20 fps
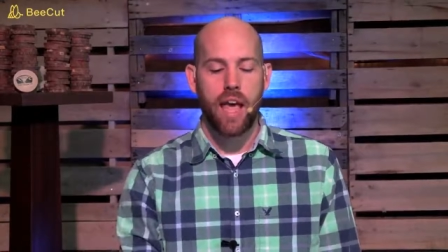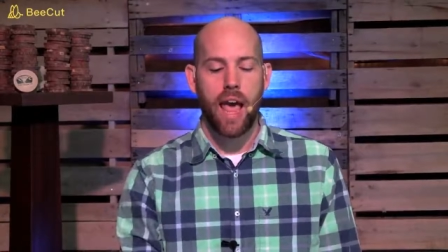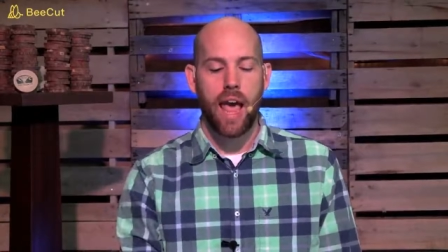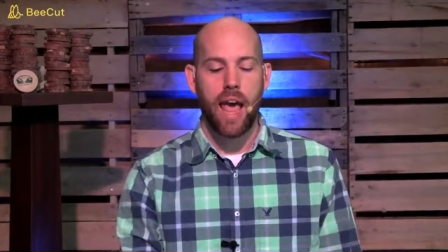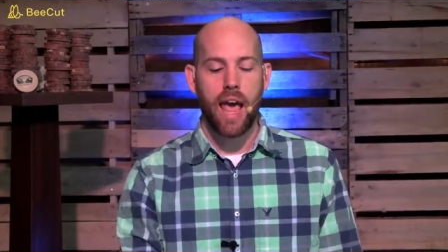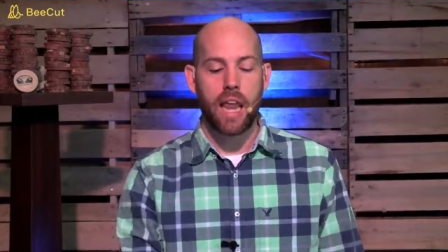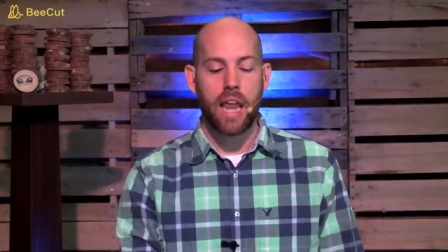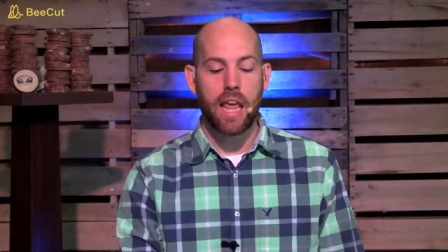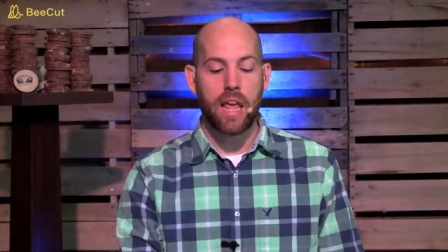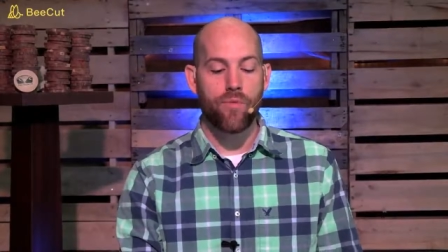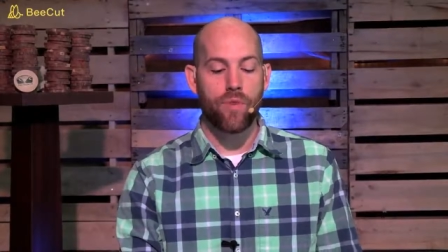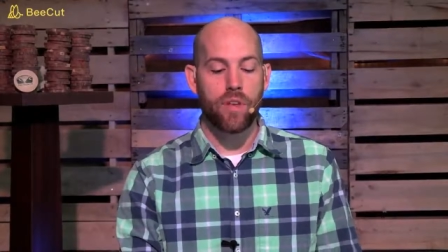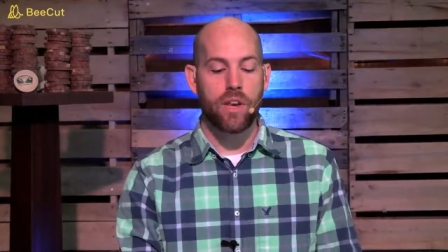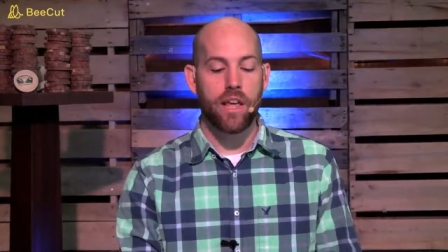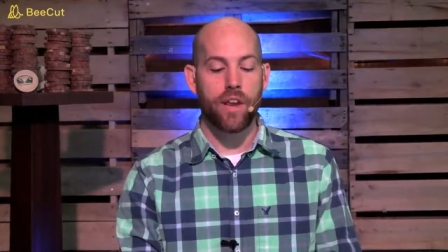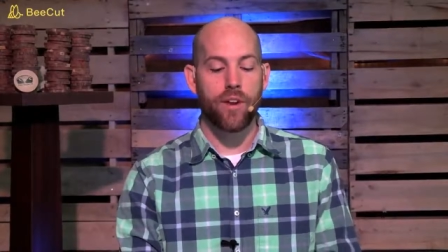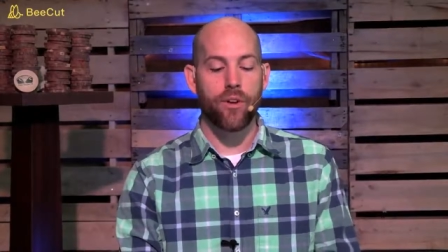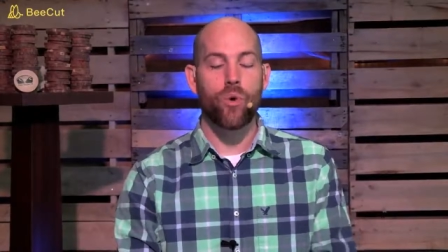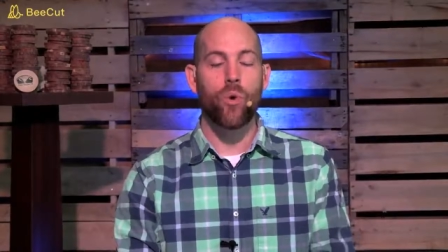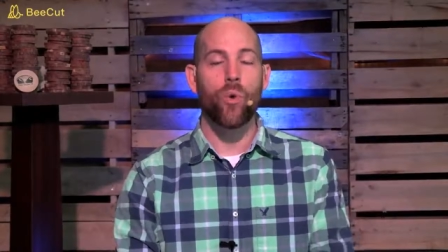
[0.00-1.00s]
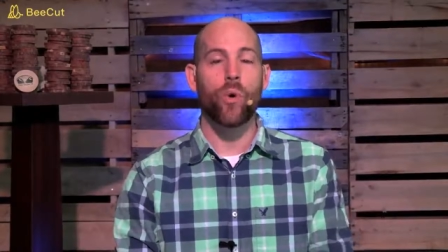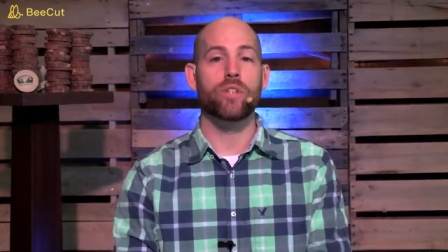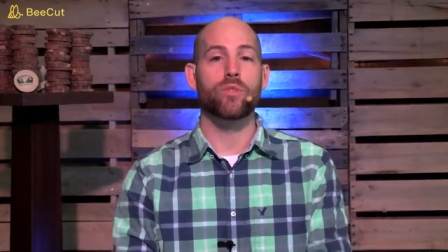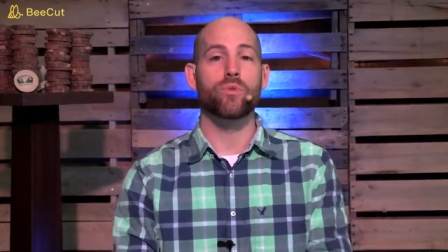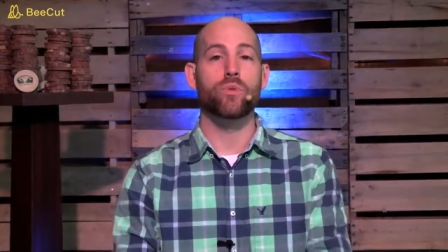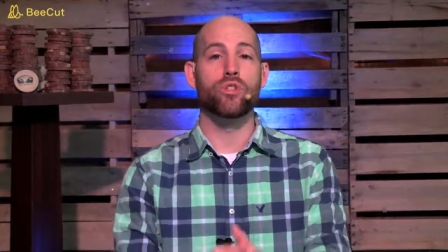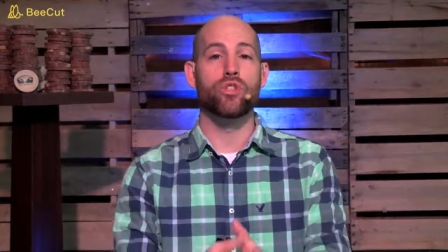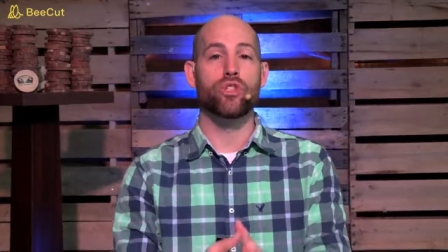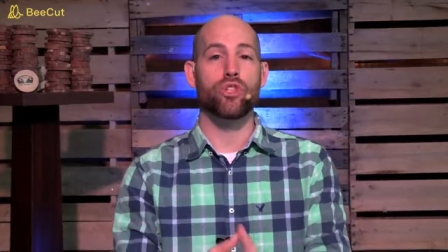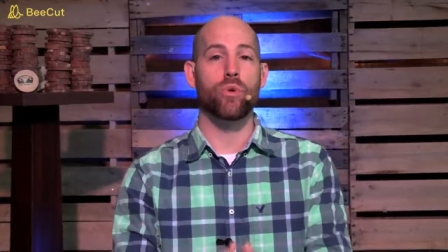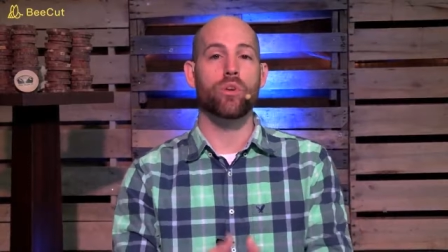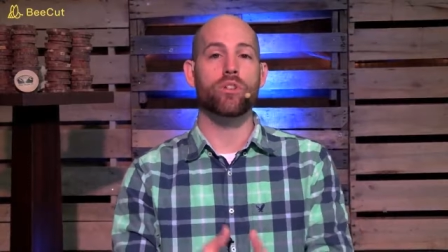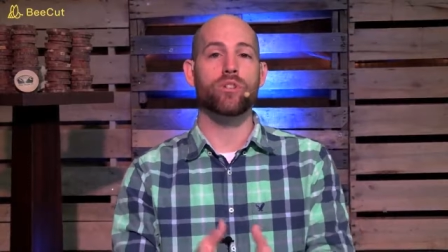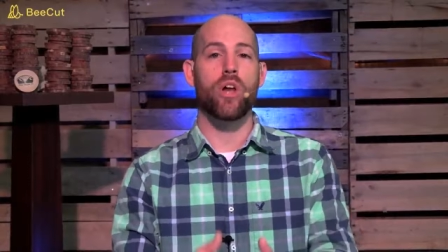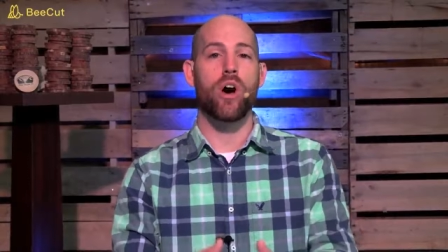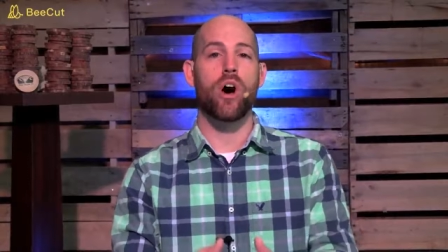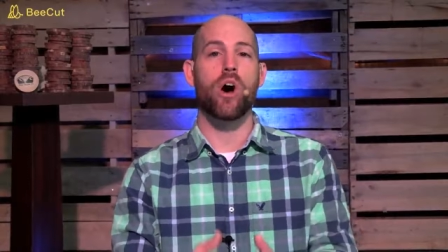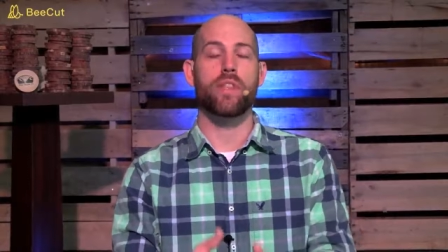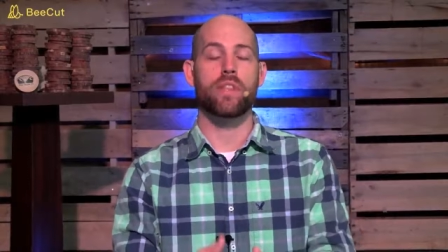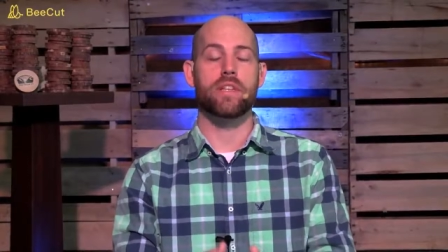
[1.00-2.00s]
And even in accordance with Jewish
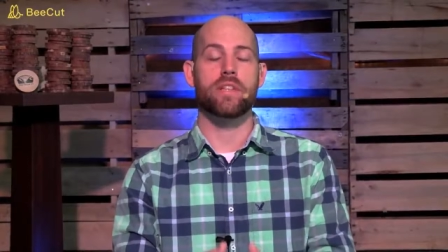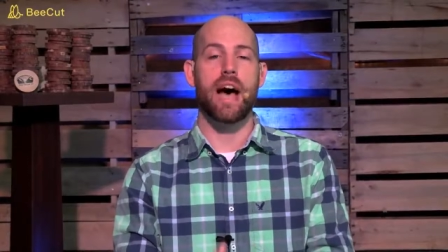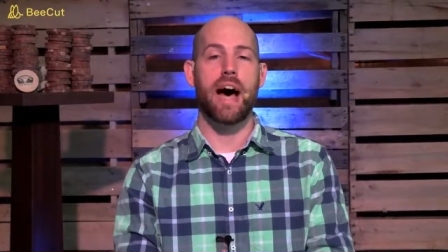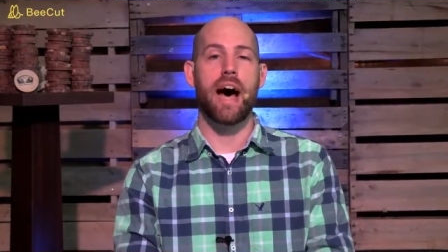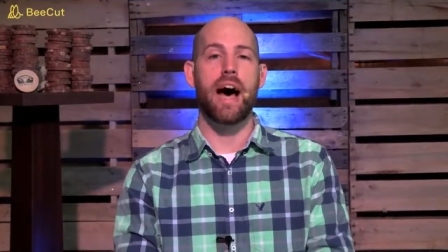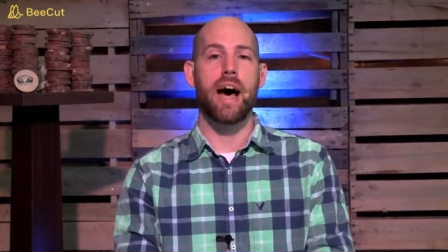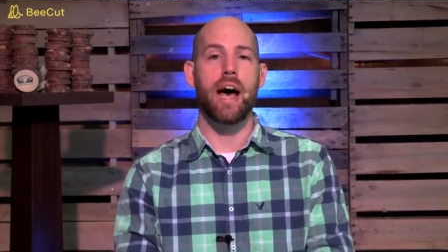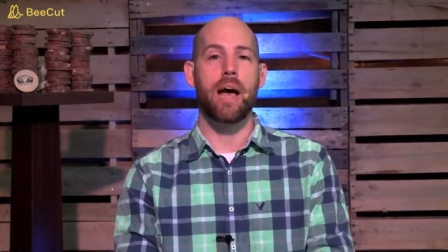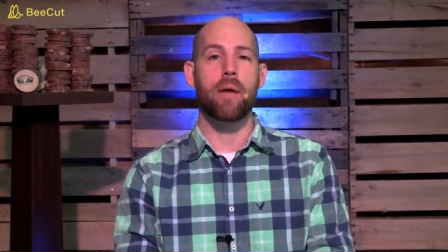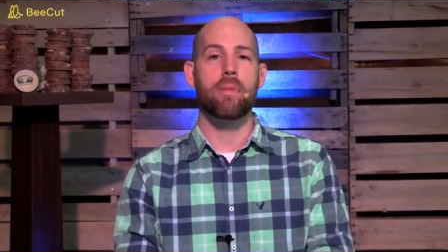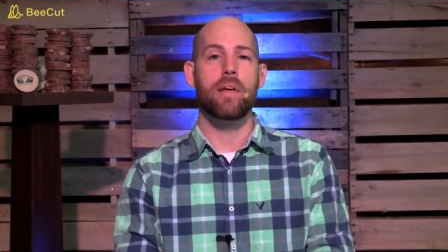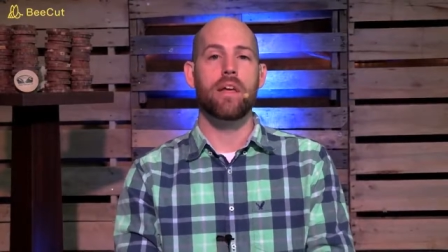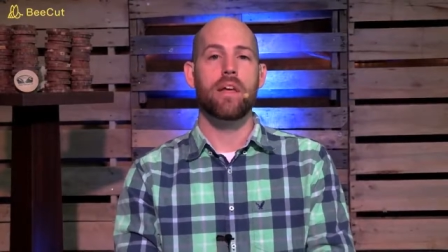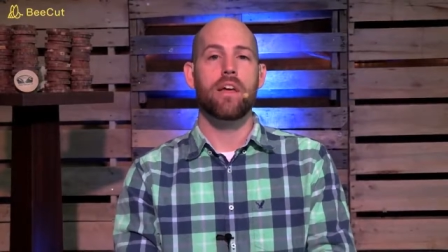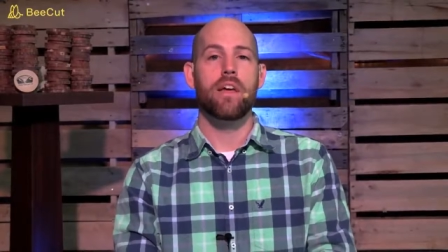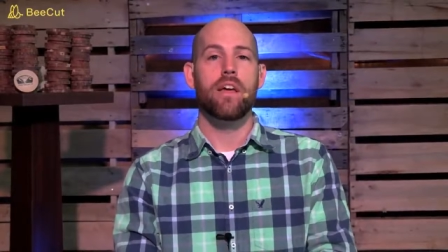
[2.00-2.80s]
law at the time,